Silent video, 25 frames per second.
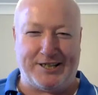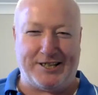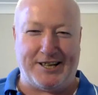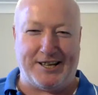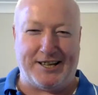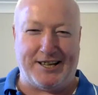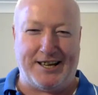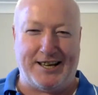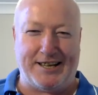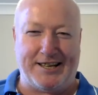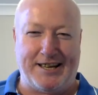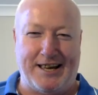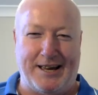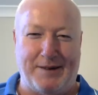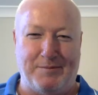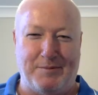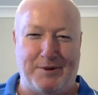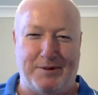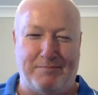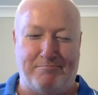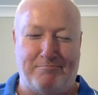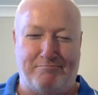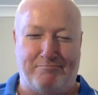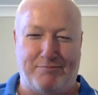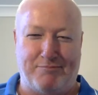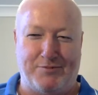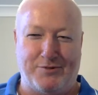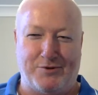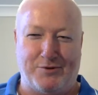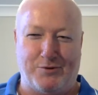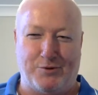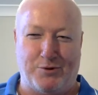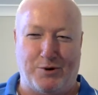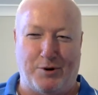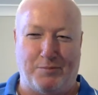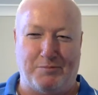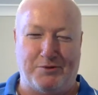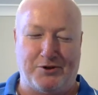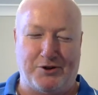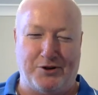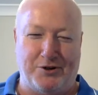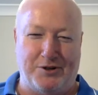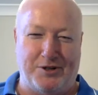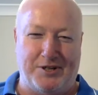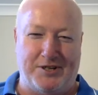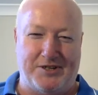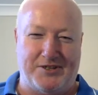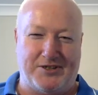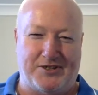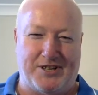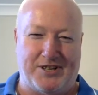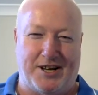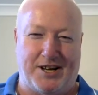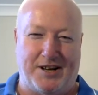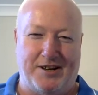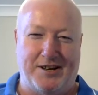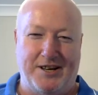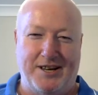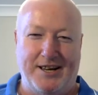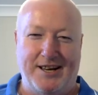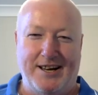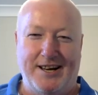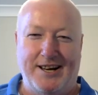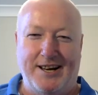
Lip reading: liked it. They gave me some good opportunities. So